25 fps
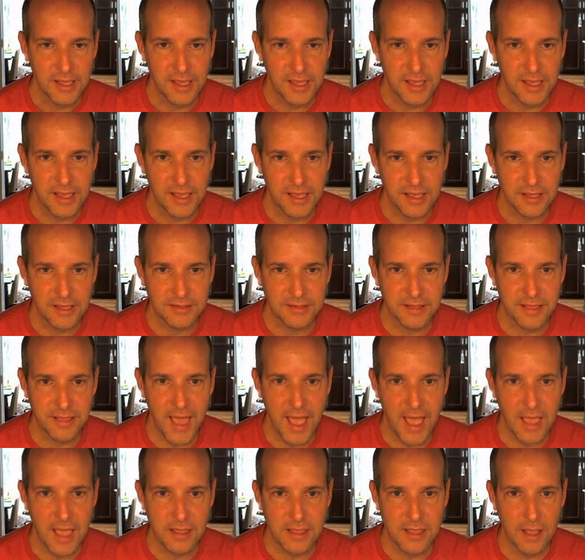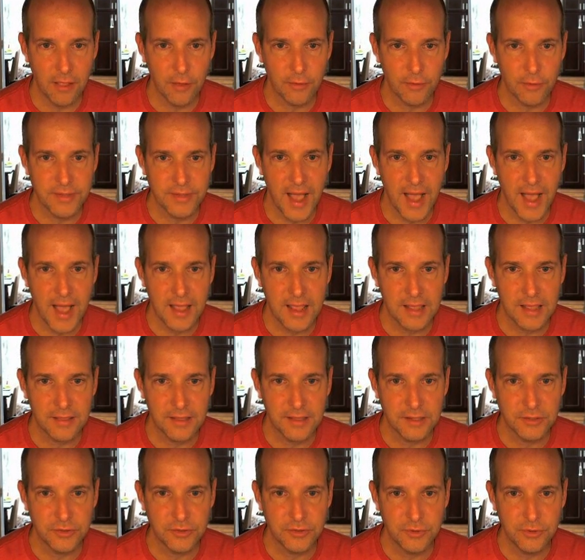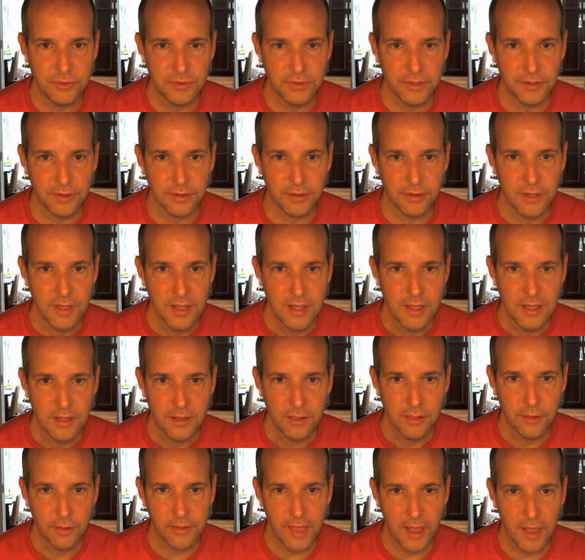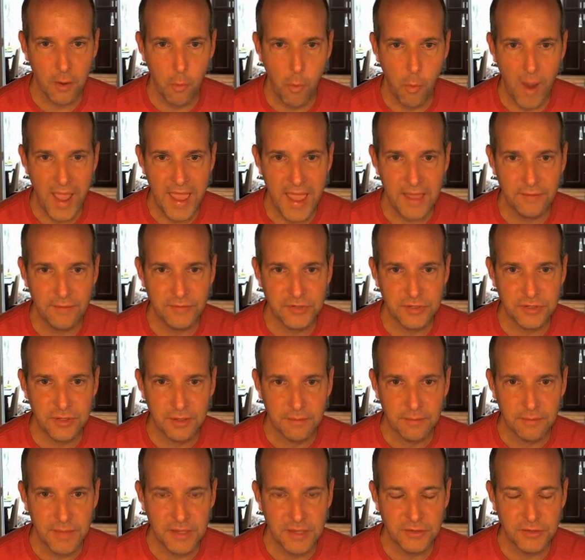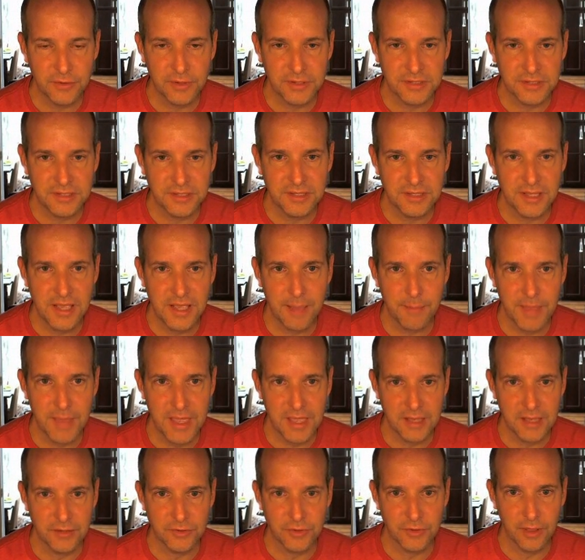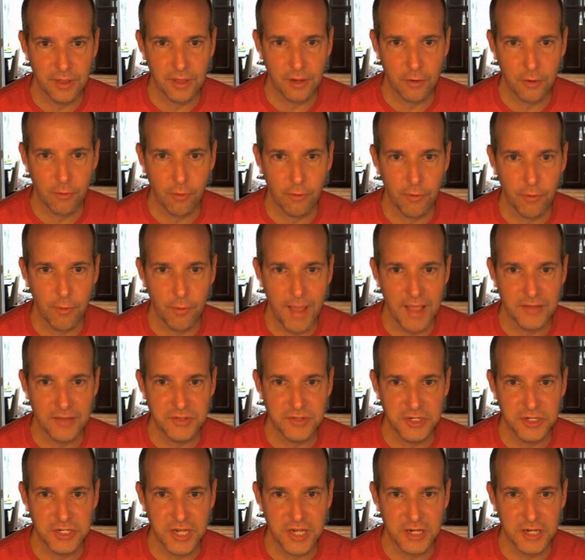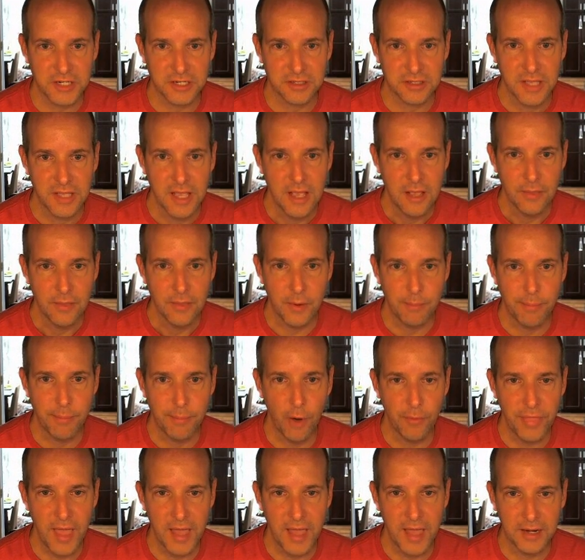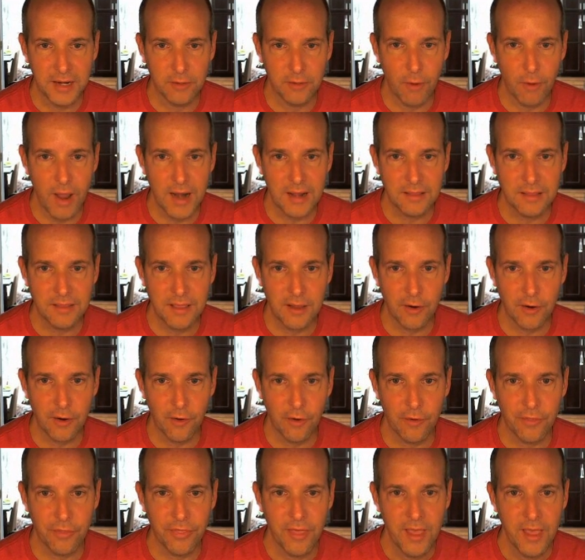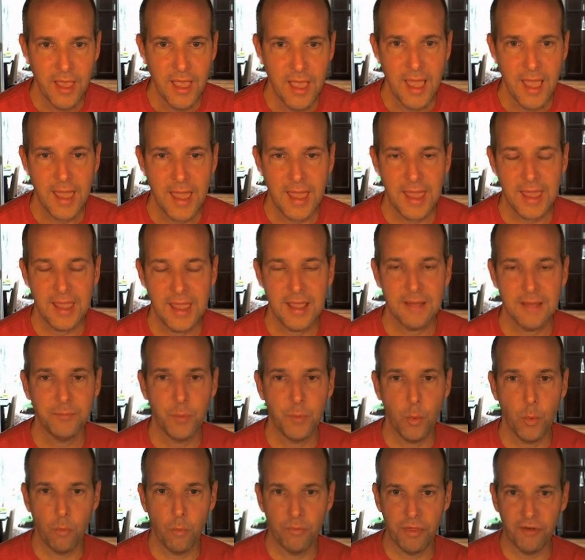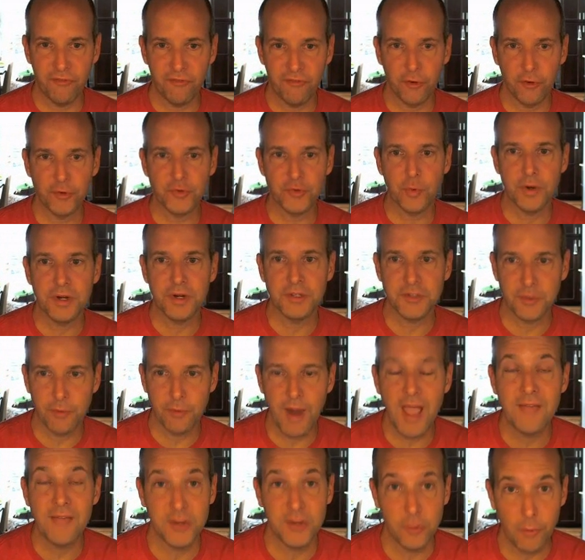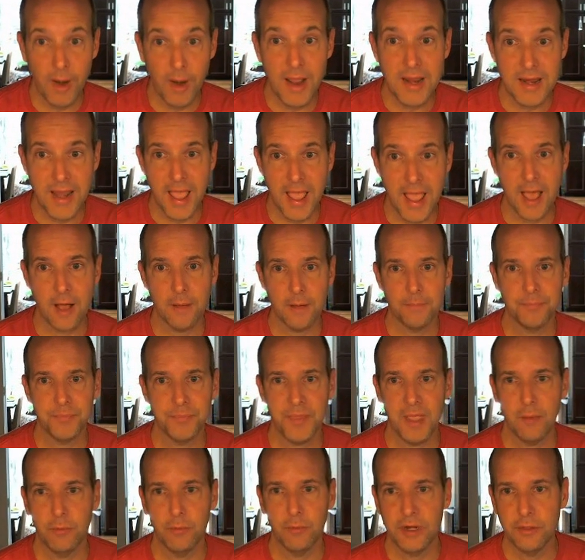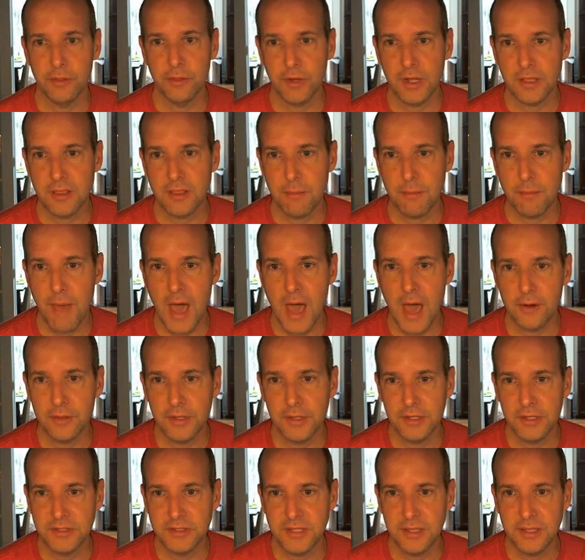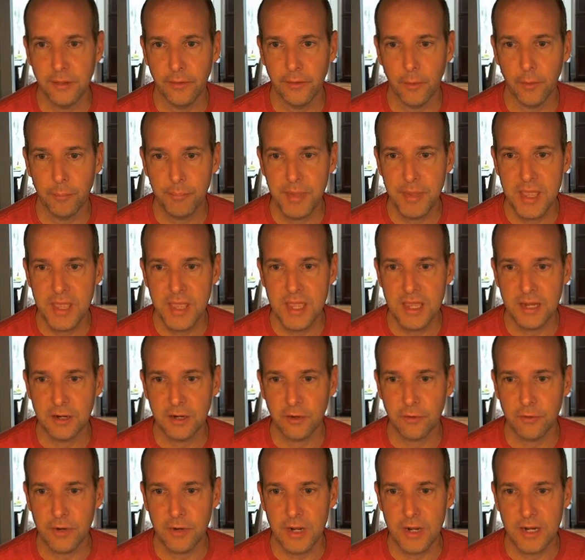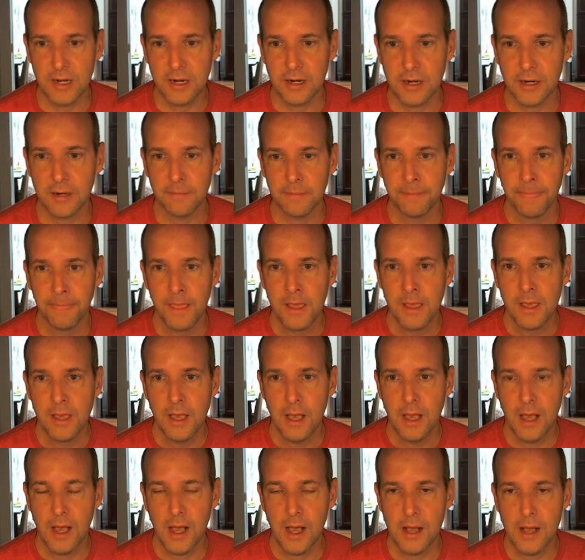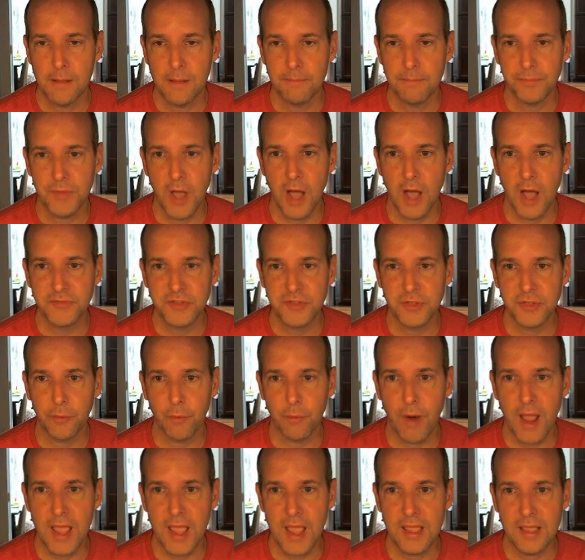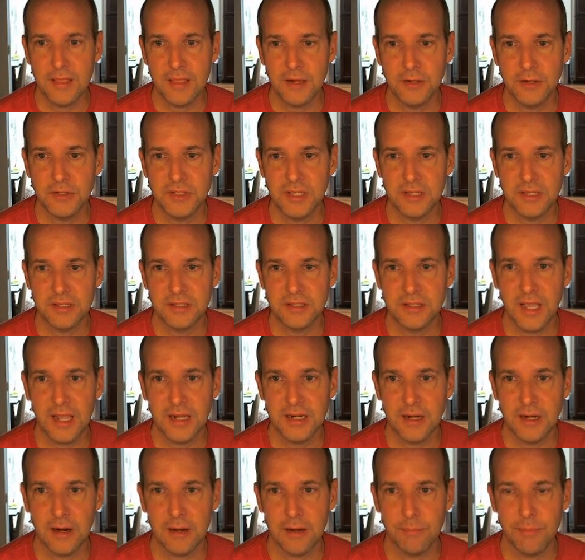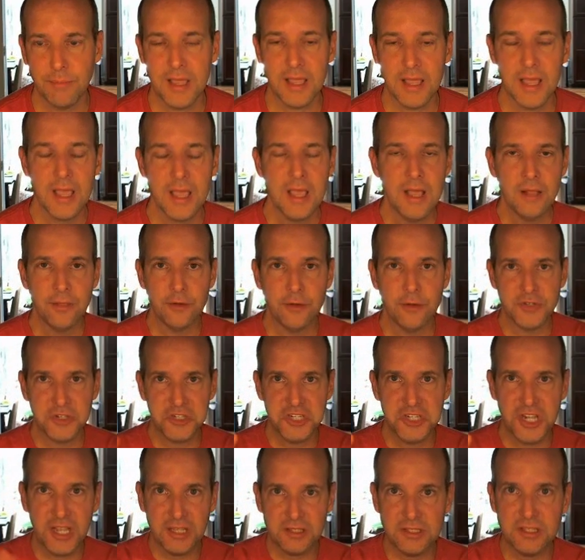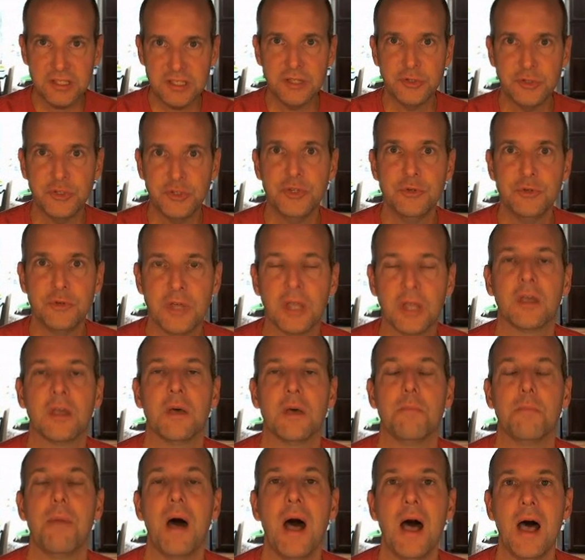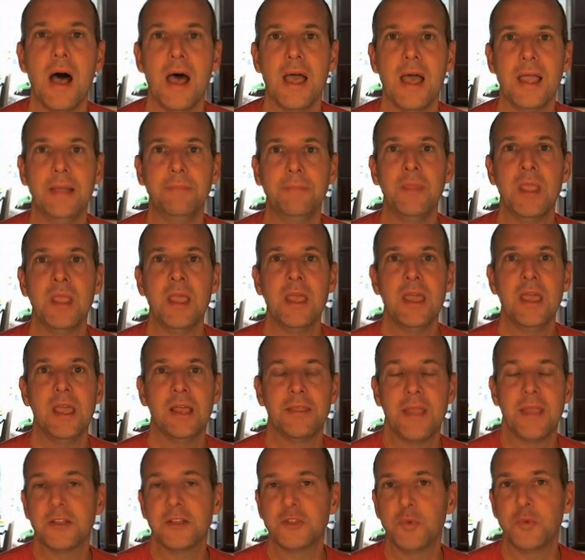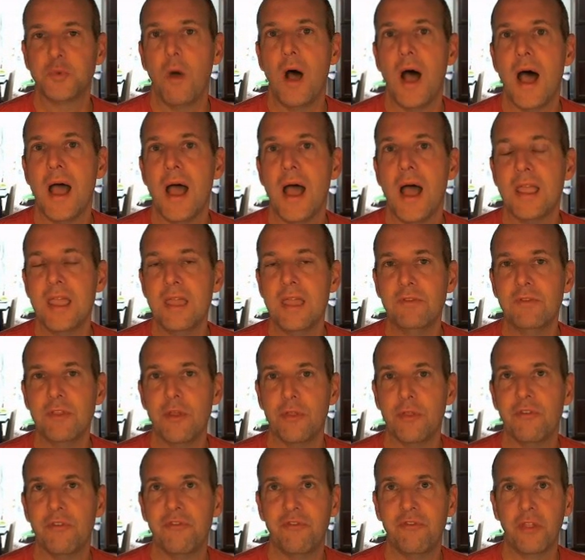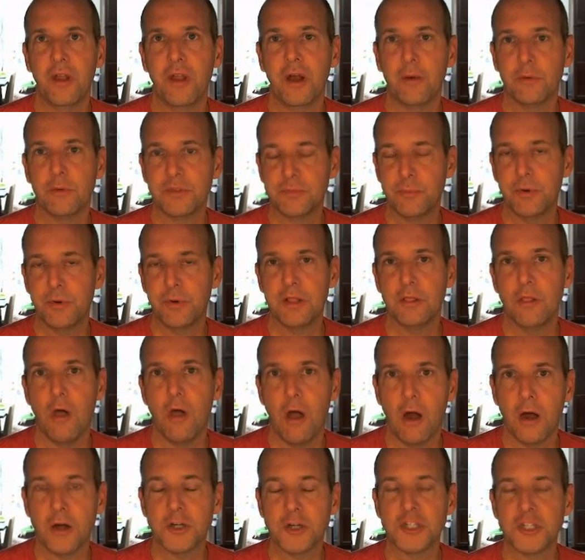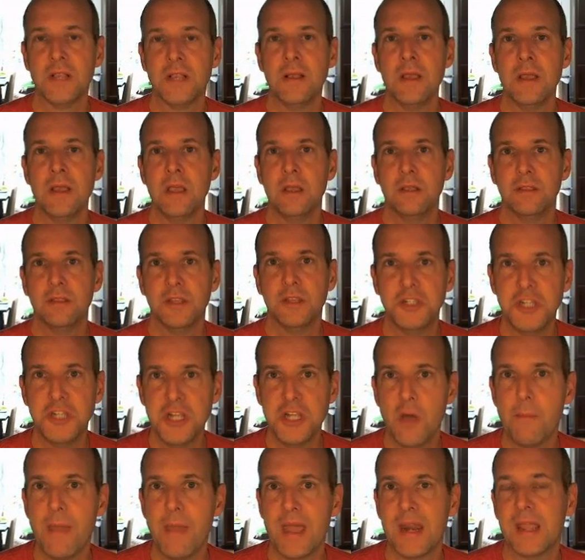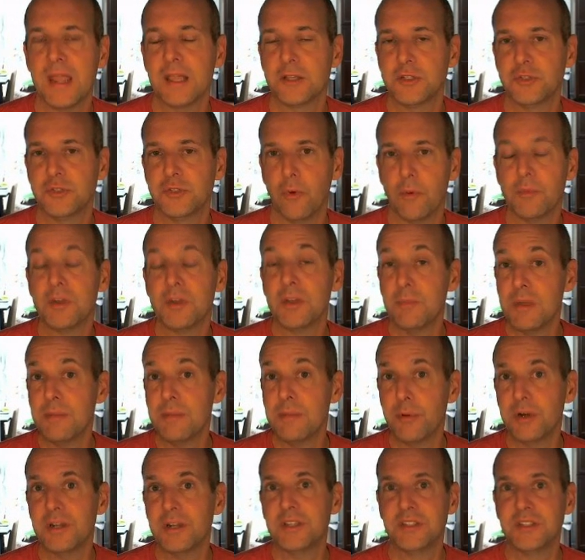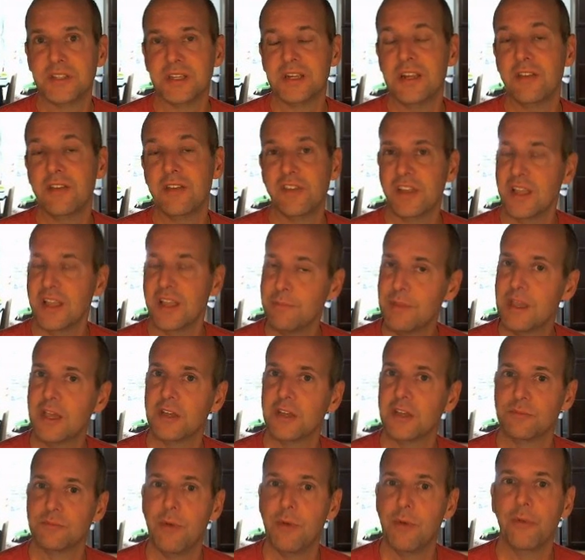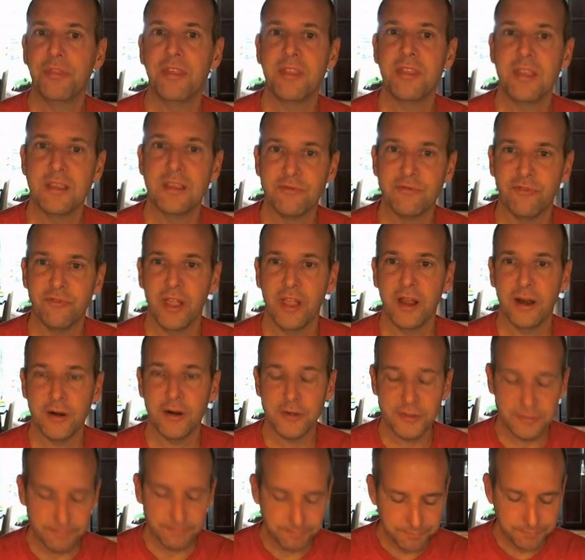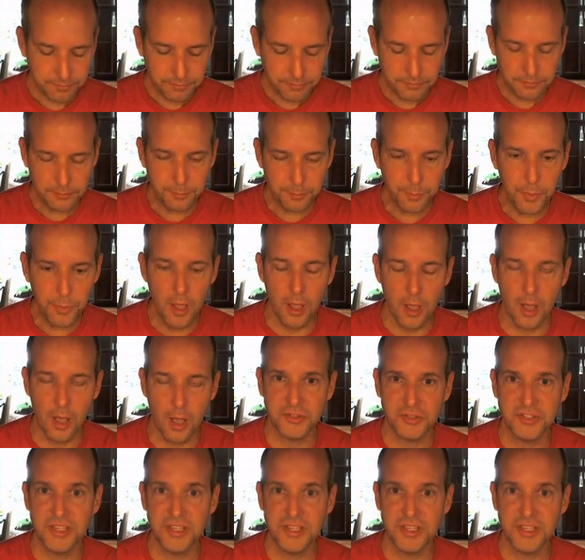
is that yellow dot. And these two little look like waves, these are the CMEs or the coronal mass ejections. They're both heading right at the Earth and the first one is arriving right now. And when you look at the model, you see the little peak in green here um, off to the right, and then you see a secondary peak. There's a chance these two can combine, and that's why even though the flare was pretty large, the geomagnetic storm could be pretty significant because both of these flares, uh,